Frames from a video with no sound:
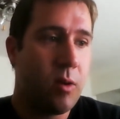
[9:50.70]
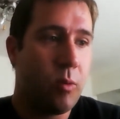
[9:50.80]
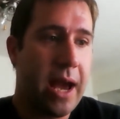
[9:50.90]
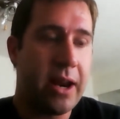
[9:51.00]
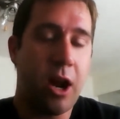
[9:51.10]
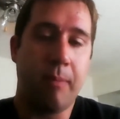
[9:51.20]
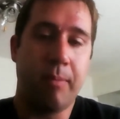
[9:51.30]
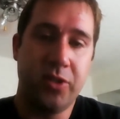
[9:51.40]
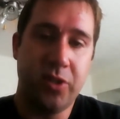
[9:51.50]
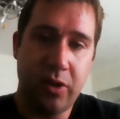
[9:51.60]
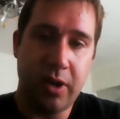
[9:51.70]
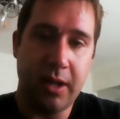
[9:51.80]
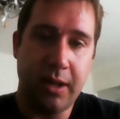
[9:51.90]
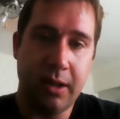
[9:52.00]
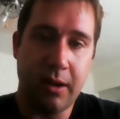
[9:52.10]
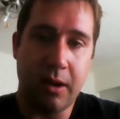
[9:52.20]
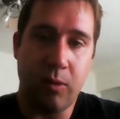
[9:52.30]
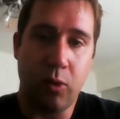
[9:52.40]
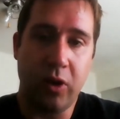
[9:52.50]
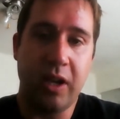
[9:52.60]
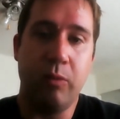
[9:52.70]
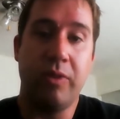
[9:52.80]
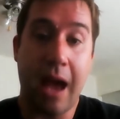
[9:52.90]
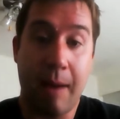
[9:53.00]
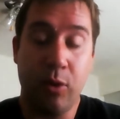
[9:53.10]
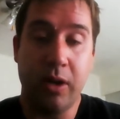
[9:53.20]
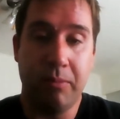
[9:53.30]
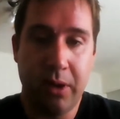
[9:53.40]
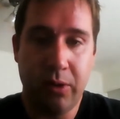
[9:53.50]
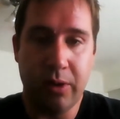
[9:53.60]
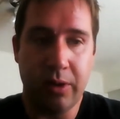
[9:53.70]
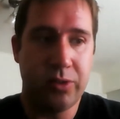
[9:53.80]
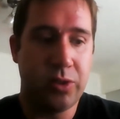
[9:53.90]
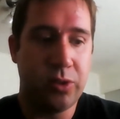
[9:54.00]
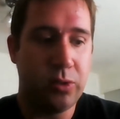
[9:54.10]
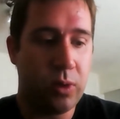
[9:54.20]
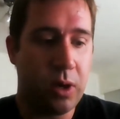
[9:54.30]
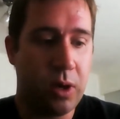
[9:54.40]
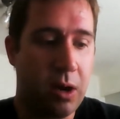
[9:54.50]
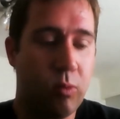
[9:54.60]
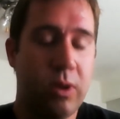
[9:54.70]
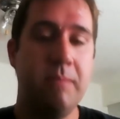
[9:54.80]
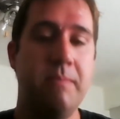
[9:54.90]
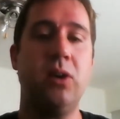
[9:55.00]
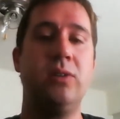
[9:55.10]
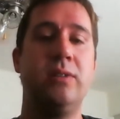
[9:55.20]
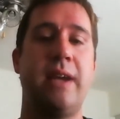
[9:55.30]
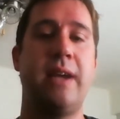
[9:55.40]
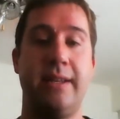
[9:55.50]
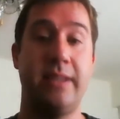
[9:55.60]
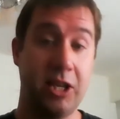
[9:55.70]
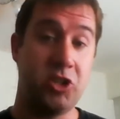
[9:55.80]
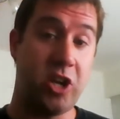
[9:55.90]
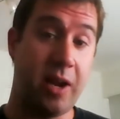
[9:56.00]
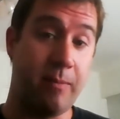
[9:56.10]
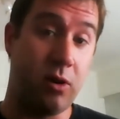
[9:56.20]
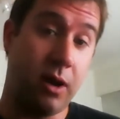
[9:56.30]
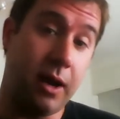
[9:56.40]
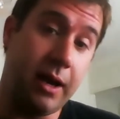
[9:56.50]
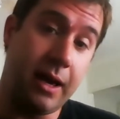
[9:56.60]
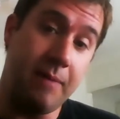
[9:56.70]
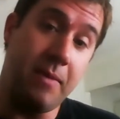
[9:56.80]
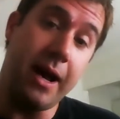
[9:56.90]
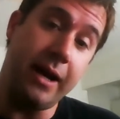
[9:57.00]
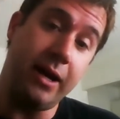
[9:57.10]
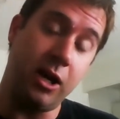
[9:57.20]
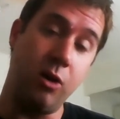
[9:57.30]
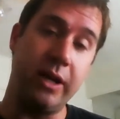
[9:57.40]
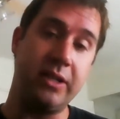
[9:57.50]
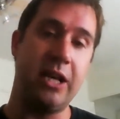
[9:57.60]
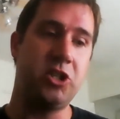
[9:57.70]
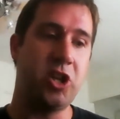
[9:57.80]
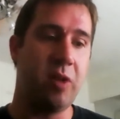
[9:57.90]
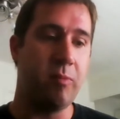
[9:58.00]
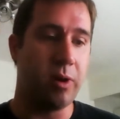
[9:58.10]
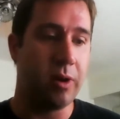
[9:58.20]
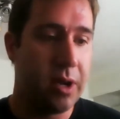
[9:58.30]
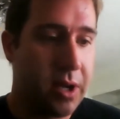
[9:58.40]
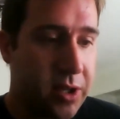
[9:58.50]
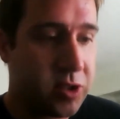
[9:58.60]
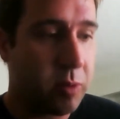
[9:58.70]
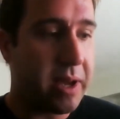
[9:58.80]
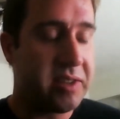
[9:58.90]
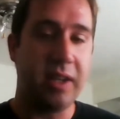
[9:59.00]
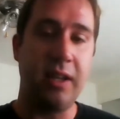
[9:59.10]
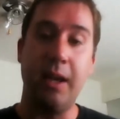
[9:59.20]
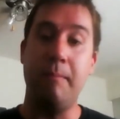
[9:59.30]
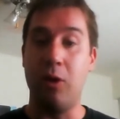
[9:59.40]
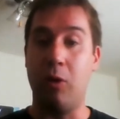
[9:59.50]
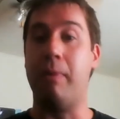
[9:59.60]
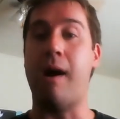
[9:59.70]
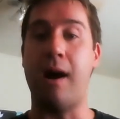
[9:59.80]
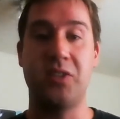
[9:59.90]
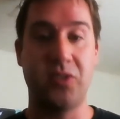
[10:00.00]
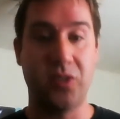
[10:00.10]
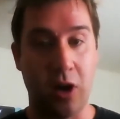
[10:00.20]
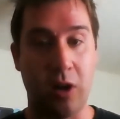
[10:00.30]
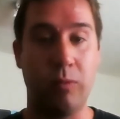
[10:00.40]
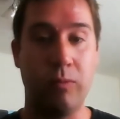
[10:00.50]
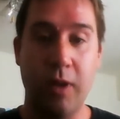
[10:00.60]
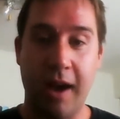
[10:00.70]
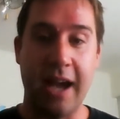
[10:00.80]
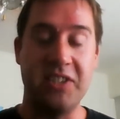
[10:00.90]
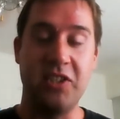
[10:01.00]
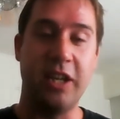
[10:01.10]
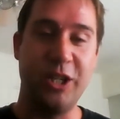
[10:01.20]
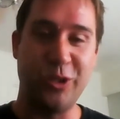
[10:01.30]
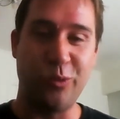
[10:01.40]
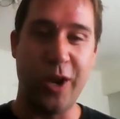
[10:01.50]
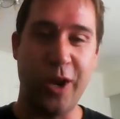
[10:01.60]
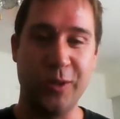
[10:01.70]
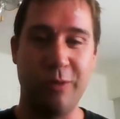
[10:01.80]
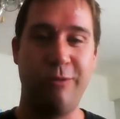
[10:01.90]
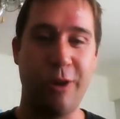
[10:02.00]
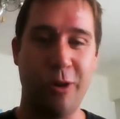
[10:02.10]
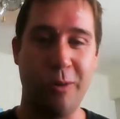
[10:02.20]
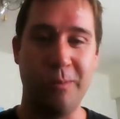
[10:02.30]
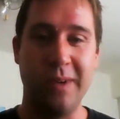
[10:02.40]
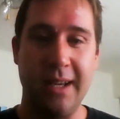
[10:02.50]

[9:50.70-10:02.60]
we had an opportunity working with Apple Computer to rebuild a test chamber, a hemianechoic test chamber. So basically a metal box on isolation rails with foam,